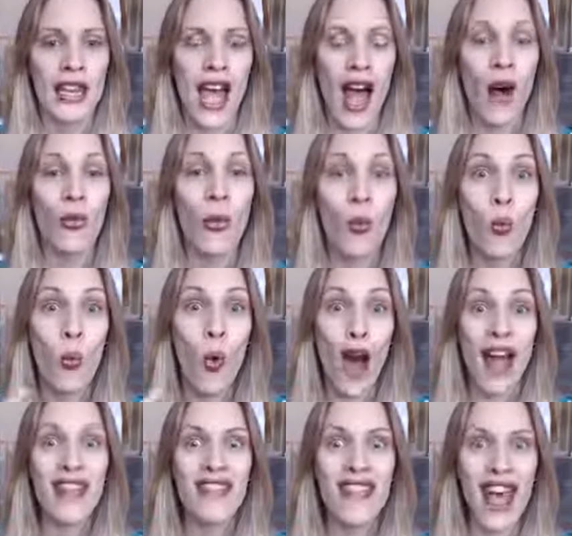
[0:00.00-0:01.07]
Now, the
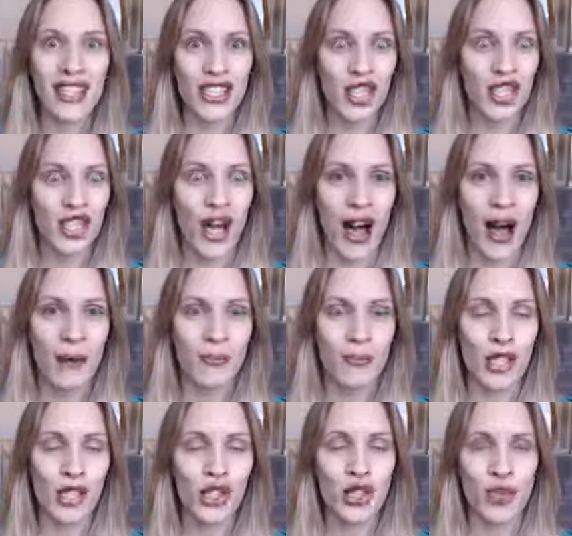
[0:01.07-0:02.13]
one that
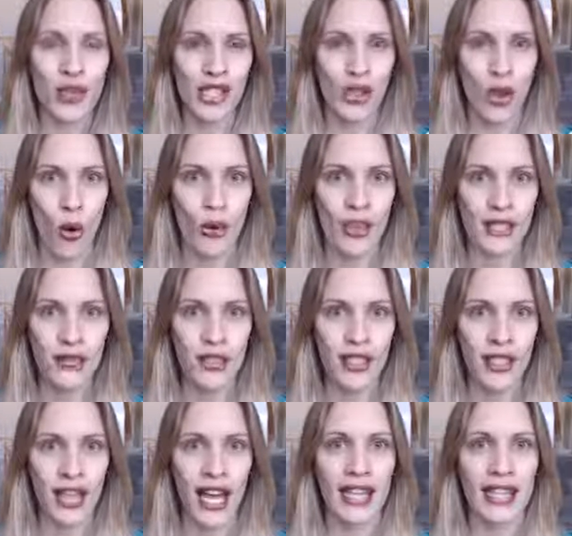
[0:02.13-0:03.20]
students always
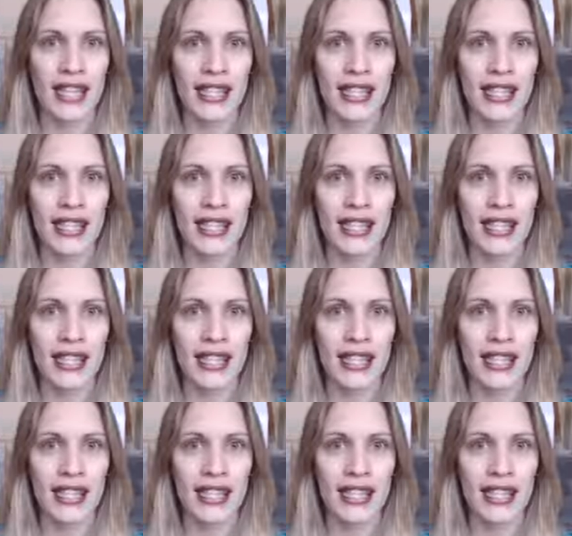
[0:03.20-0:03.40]
forget